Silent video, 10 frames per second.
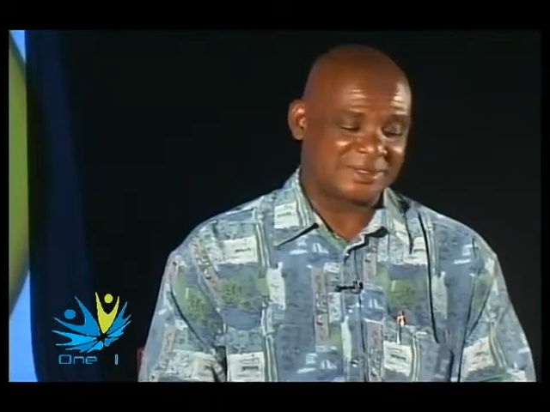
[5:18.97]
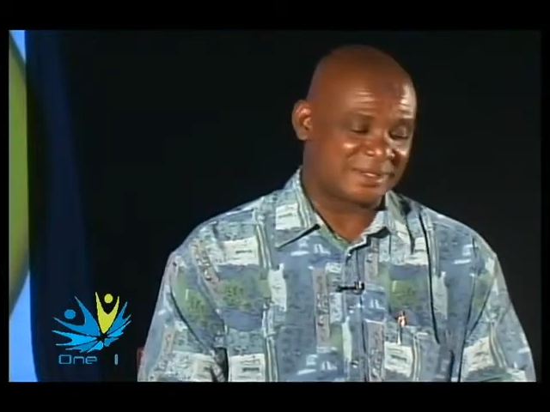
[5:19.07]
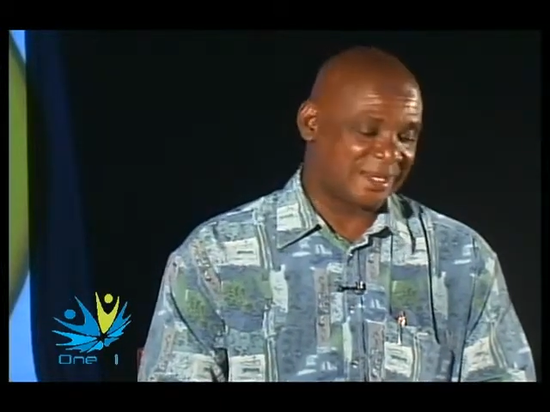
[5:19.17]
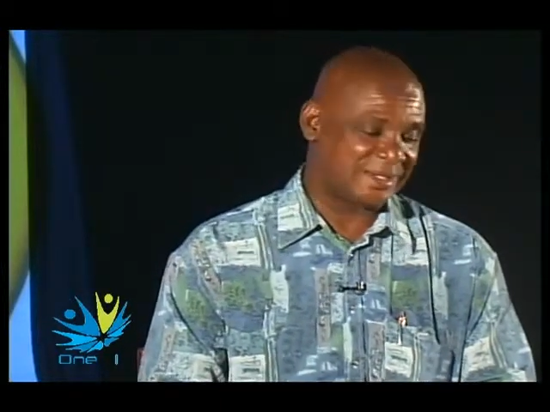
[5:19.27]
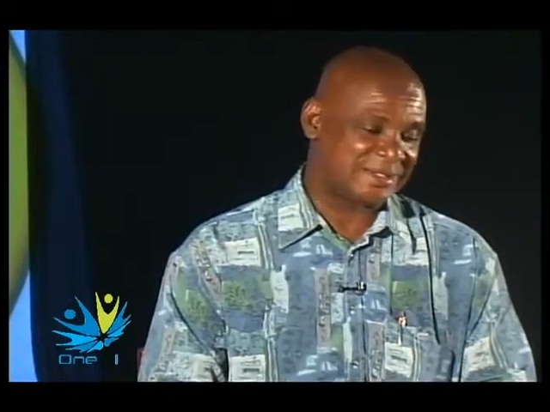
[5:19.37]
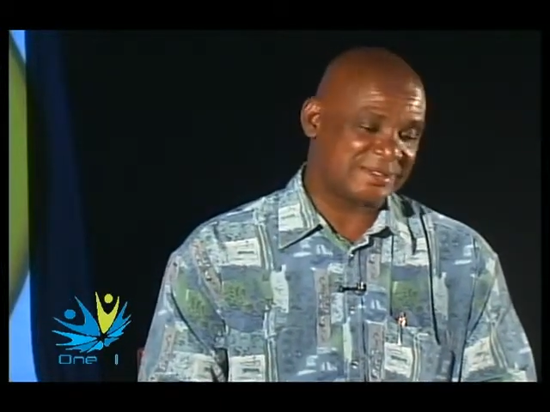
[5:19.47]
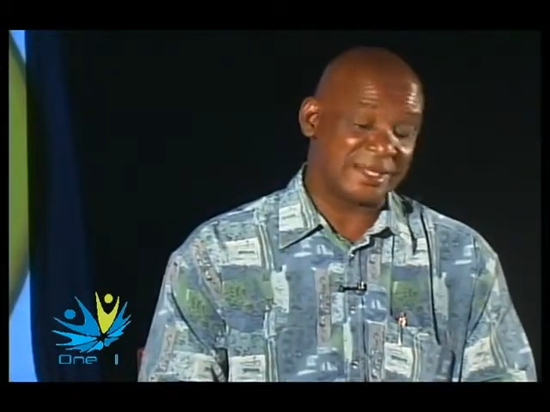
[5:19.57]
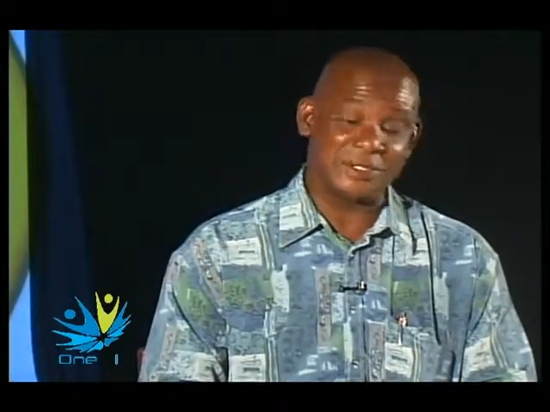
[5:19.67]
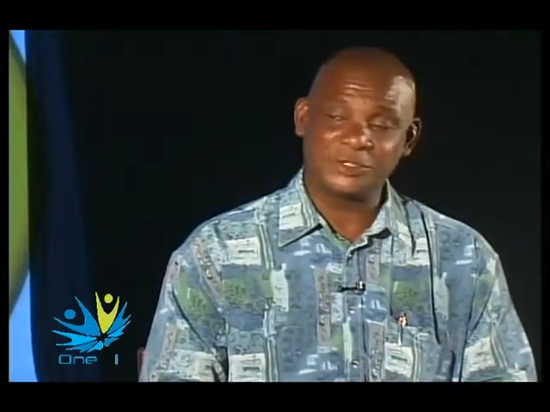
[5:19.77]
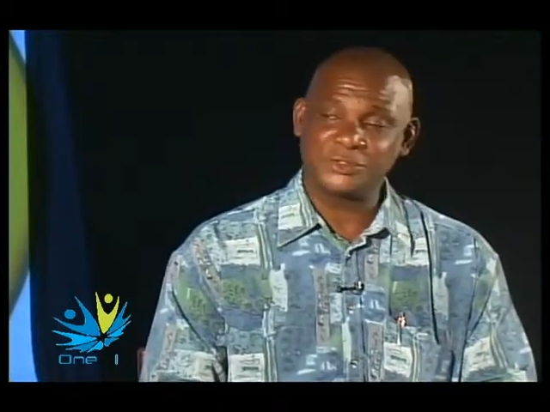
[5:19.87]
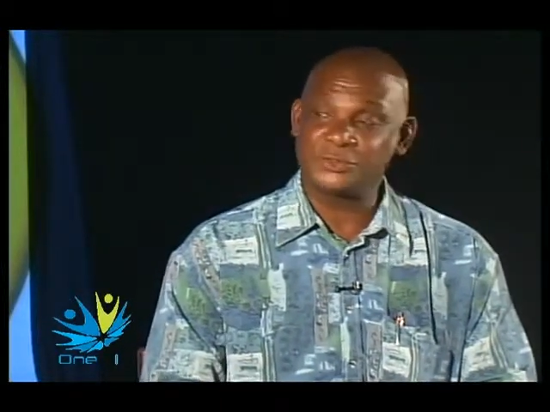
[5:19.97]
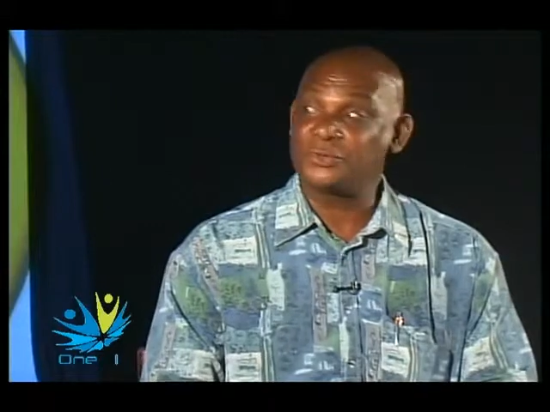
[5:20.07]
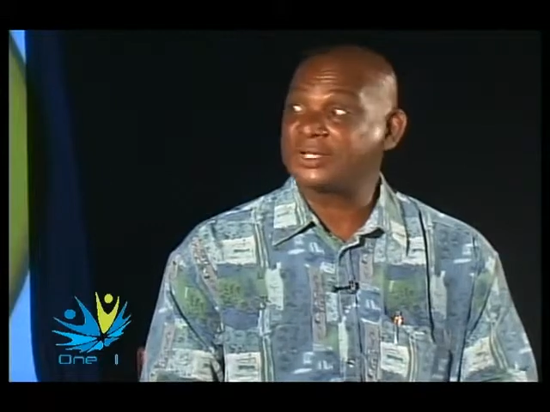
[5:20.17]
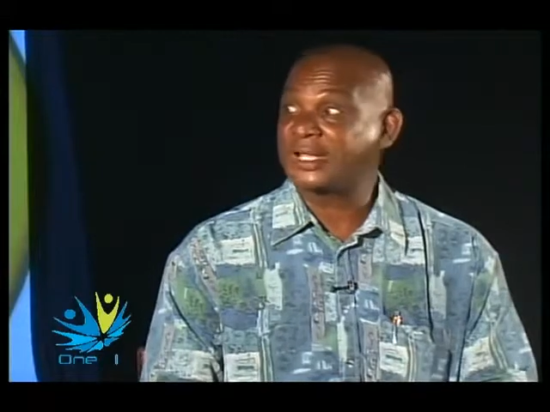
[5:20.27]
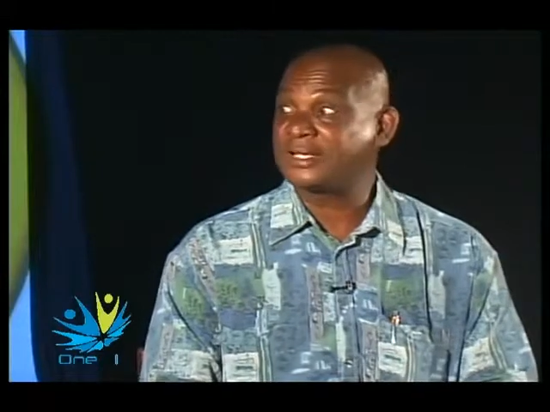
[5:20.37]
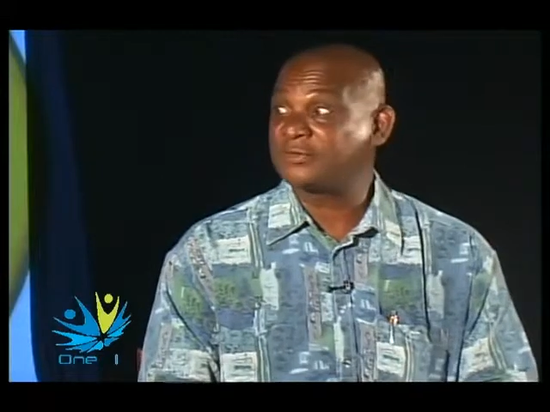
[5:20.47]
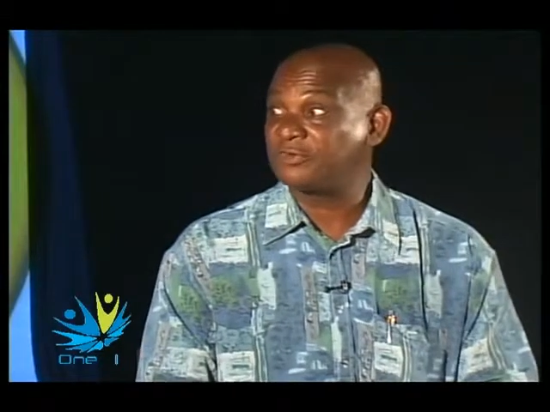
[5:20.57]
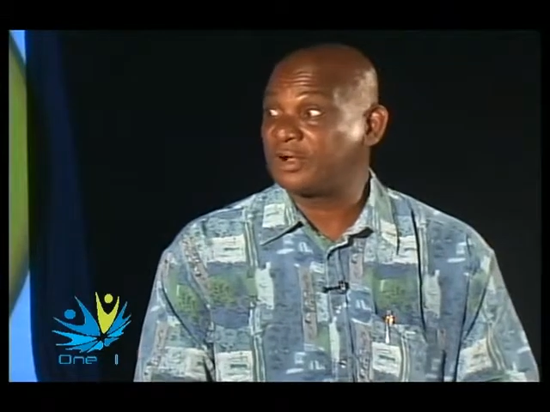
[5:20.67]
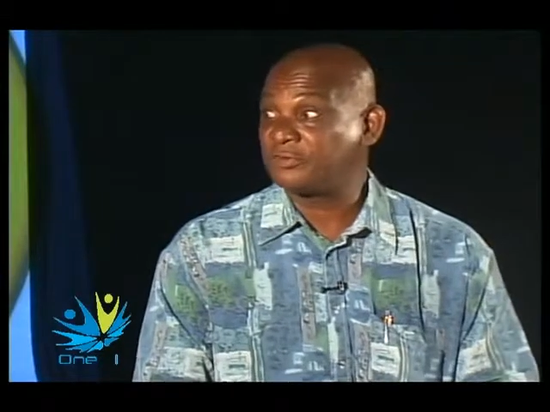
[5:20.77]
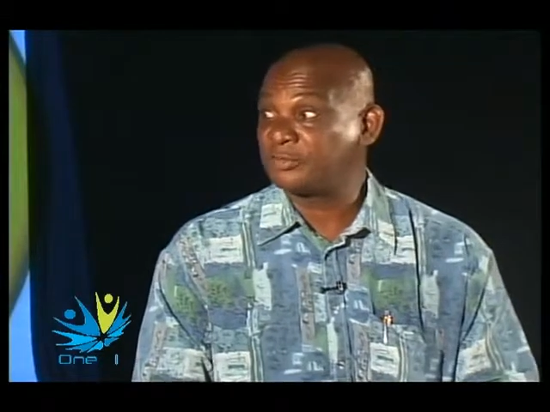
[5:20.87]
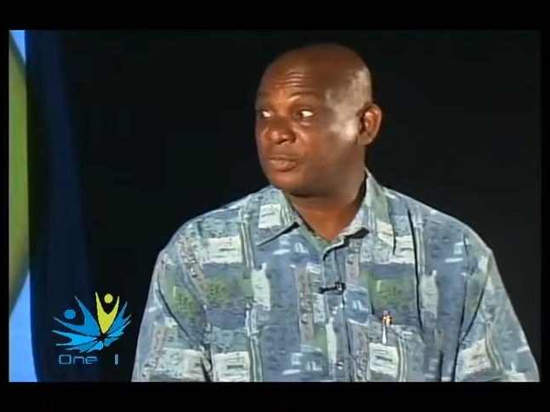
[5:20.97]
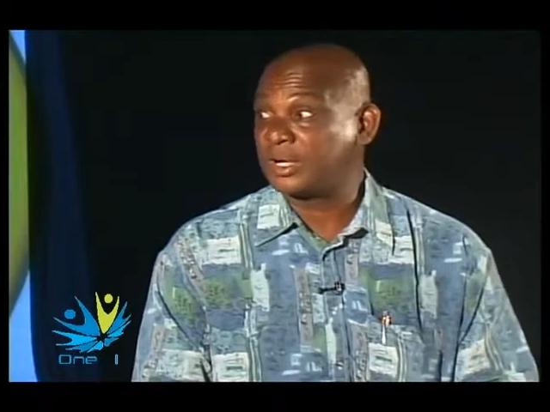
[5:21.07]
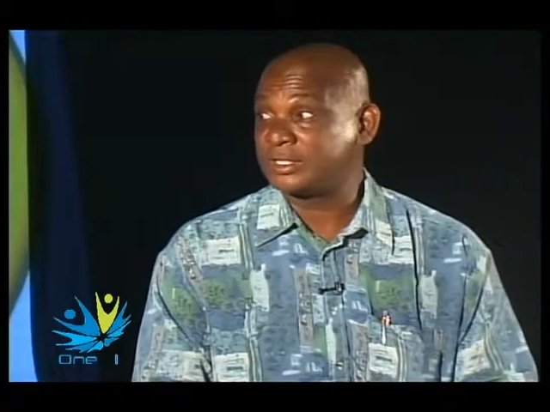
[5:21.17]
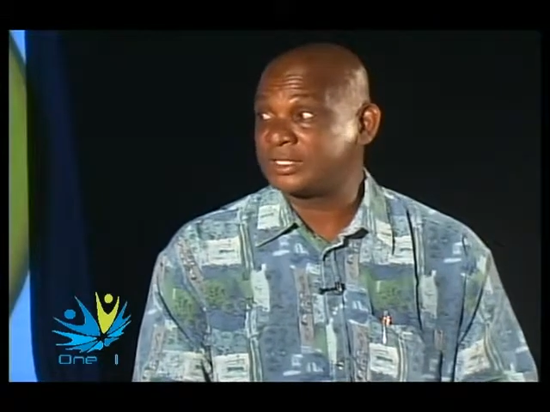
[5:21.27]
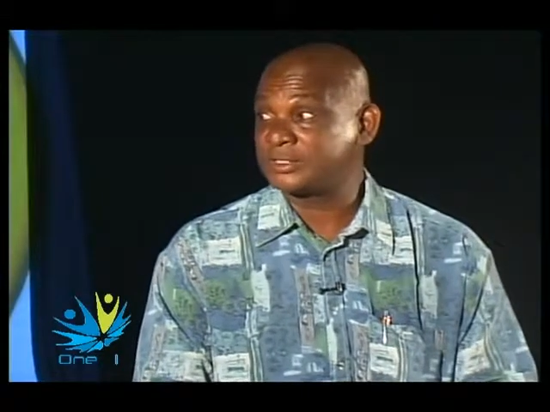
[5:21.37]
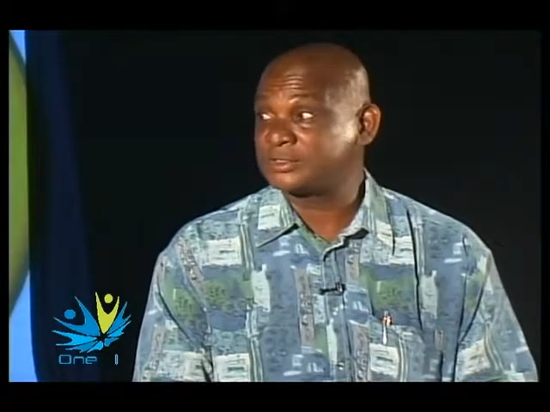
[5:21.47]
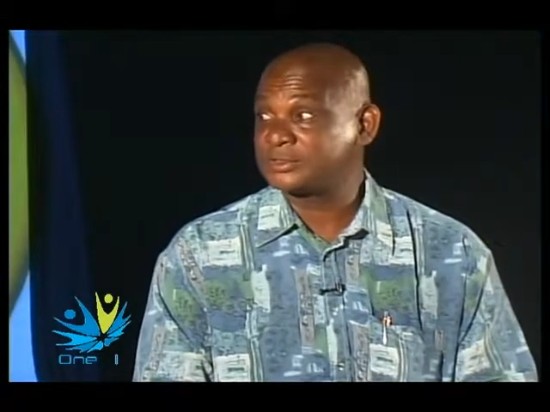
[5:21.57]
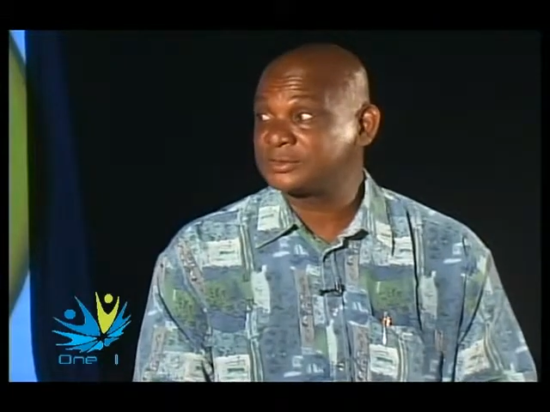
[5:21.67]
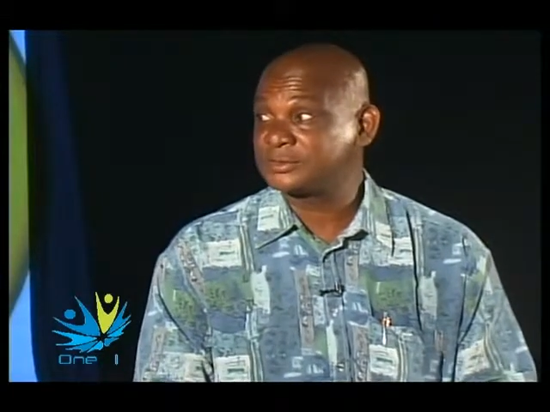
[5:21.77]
Then he said, don't get involved in politics.